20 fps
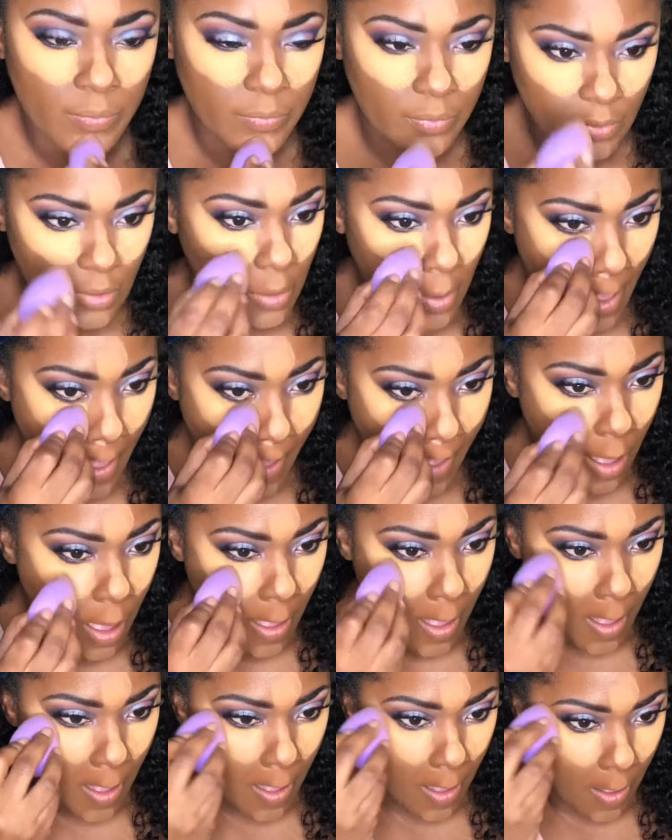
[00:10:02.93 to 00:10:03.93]
which I
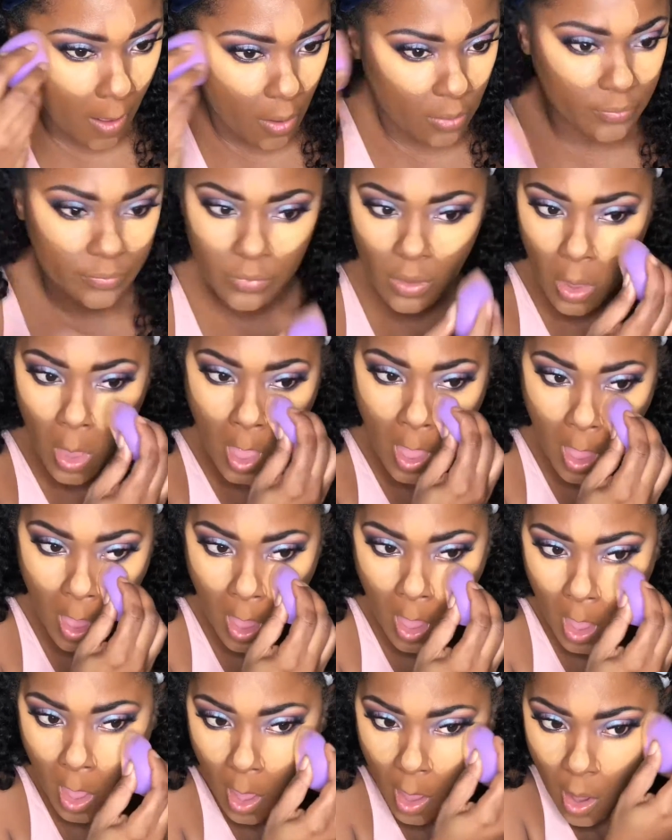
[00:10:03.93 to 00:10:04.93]
absolutely love. This
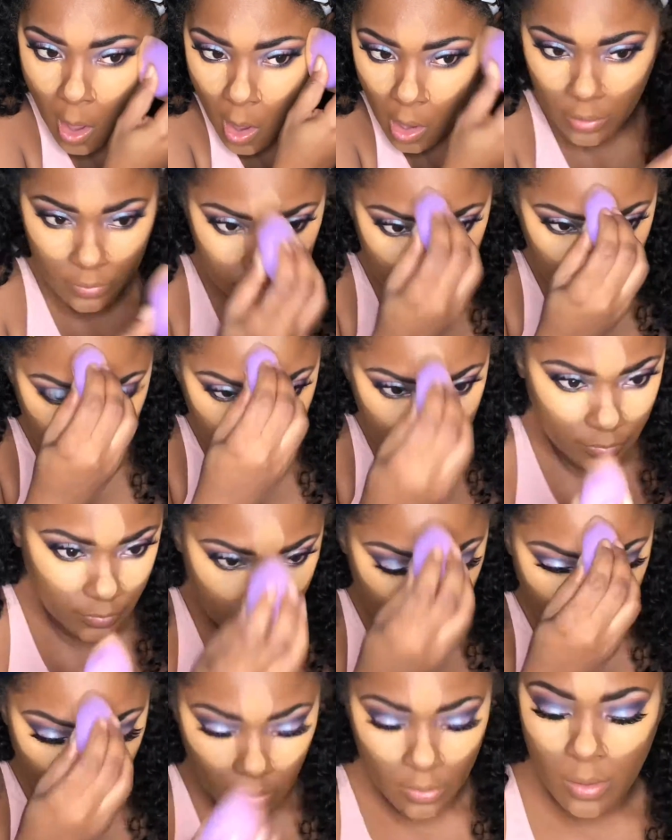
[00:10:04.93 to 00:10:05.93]
color is
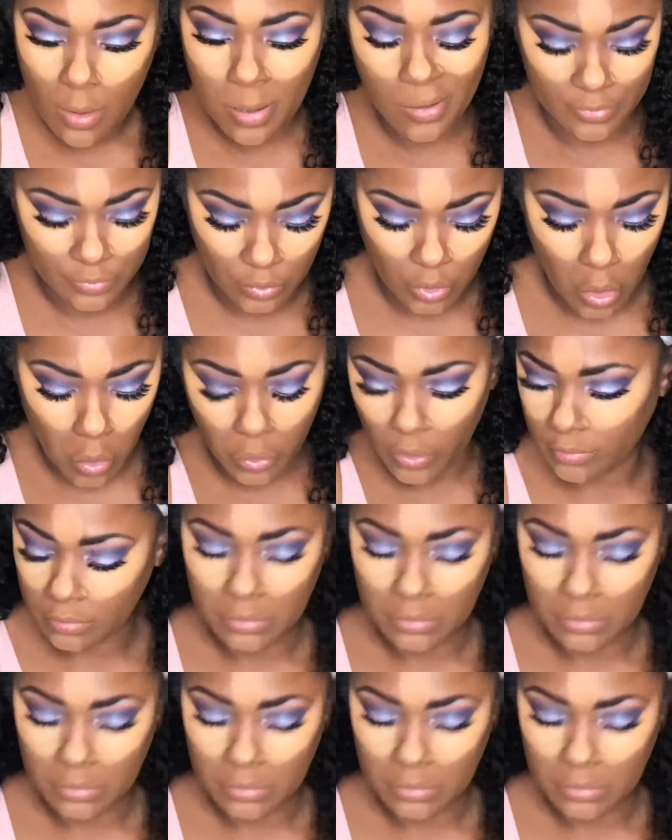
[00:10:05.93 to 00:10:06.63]
bomb.com.